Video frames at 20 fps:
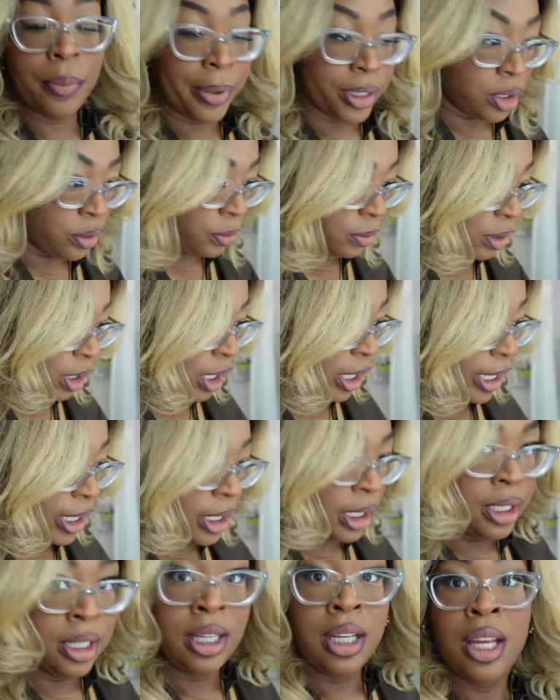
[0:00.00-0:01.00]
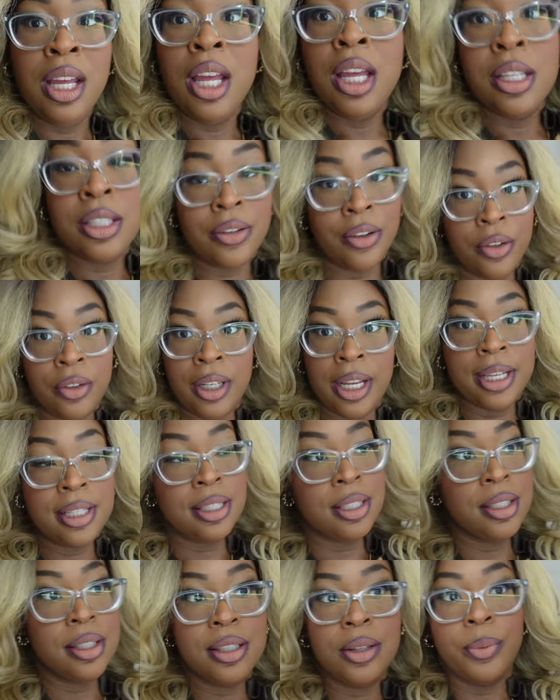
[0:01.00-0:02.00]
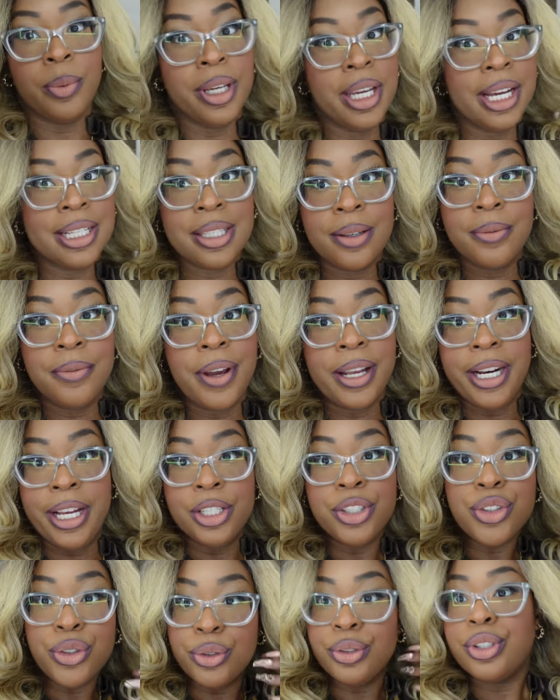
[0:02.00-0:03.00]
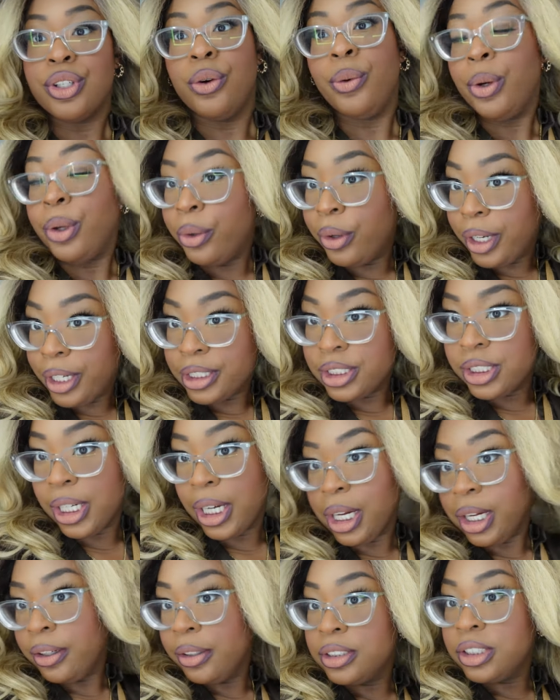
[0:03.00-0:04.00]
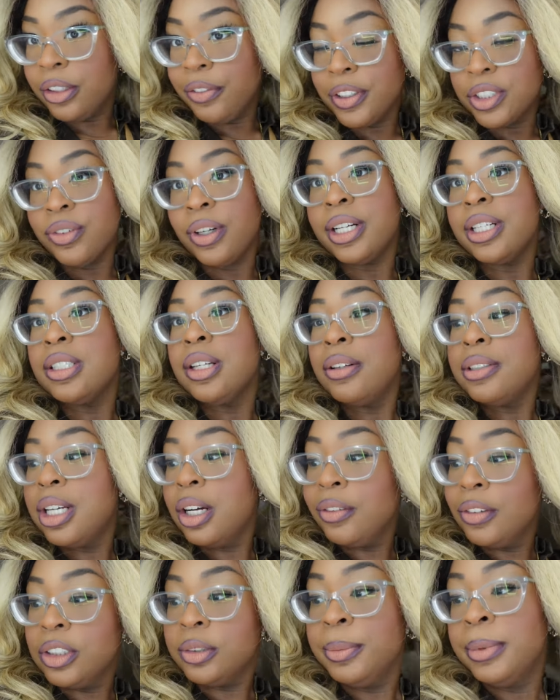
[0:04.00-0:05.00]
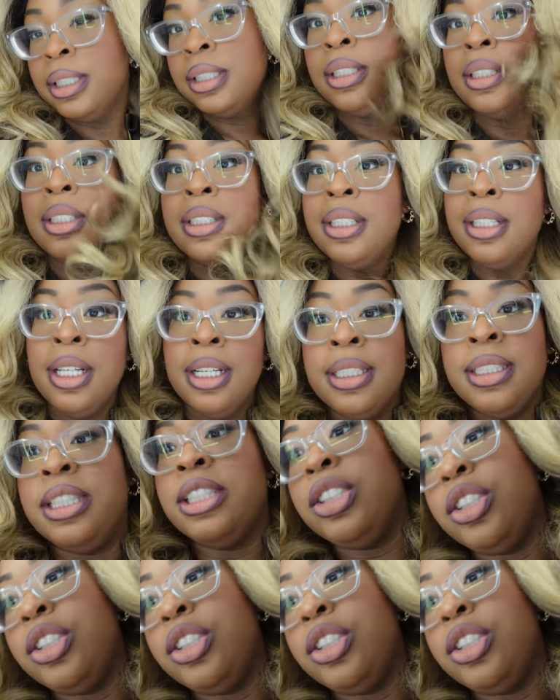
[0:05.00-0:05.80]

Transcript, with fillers: I'm about to run. So let's, we got some financials going on, child. So first of all, this hotel room, they